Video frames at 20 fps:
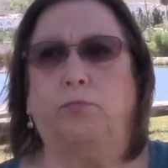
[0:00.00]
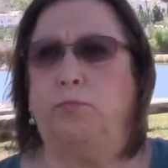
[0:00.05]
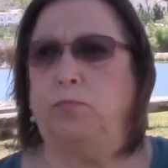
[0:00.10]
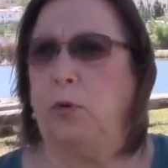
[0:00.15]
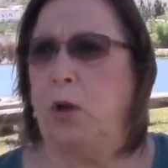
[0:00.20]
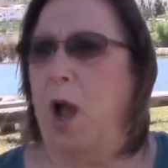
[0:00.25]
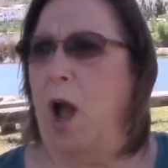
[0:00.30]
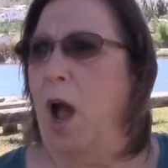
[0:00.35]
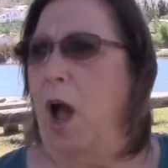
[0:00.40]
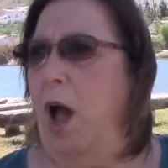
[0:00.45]

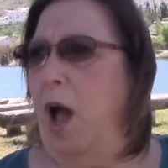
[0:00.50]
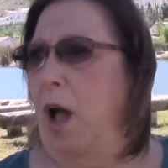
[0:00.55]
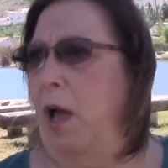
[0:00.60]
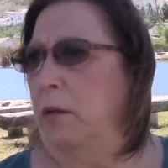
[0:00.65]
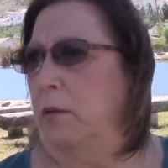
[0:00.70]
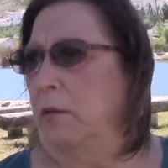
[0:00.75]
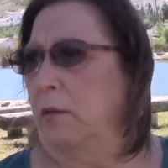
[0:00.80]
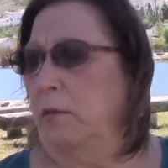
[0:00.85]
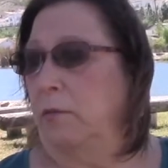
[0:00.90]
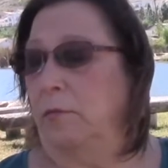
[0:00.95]

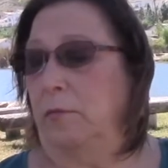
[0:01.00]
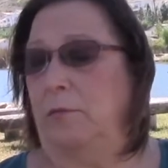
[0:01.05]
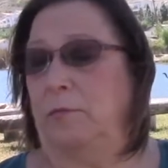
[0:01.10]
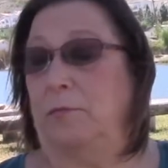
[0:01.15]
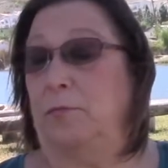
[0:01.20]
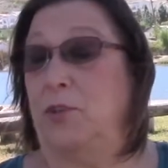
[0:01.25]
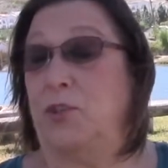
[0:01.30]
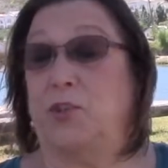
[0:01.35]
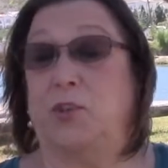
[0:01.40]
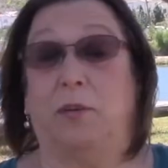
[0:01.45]
God,
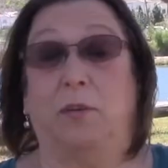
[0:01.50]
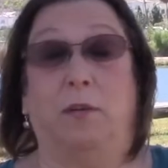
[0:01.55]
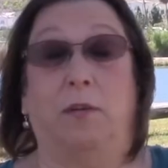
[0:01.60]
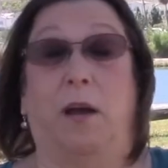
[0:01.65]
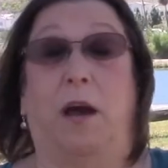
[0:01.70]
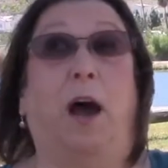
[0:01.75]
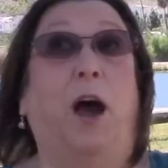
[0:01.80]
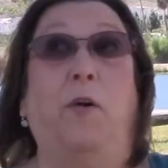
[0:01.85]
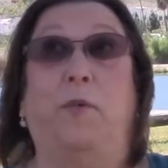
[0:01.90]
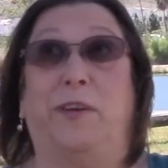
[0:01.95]
which
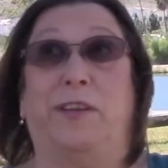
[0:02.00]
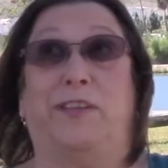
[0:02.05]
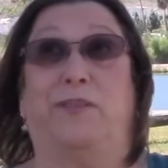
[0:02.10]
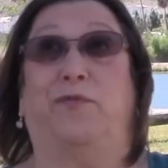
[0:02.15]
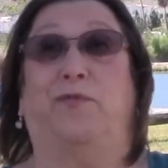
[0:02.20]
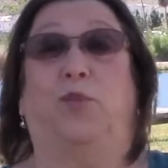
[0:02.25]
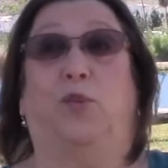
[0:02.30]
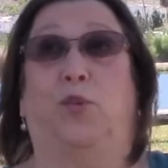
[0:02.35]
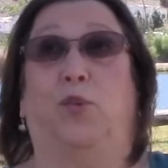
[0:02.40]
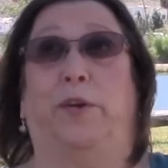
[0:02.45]
always
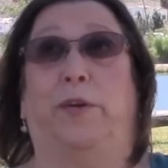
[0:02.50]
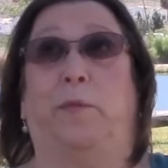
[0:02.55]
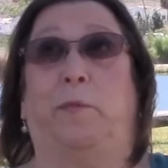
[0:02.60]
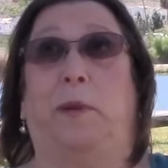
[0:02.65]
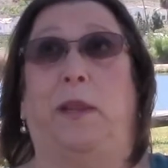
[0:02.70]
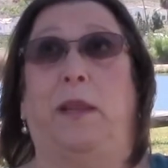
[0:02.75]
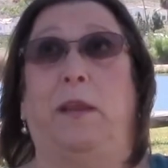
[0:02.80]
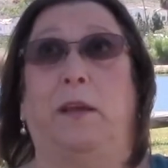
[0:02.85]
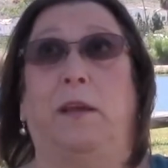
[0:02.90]
floored me,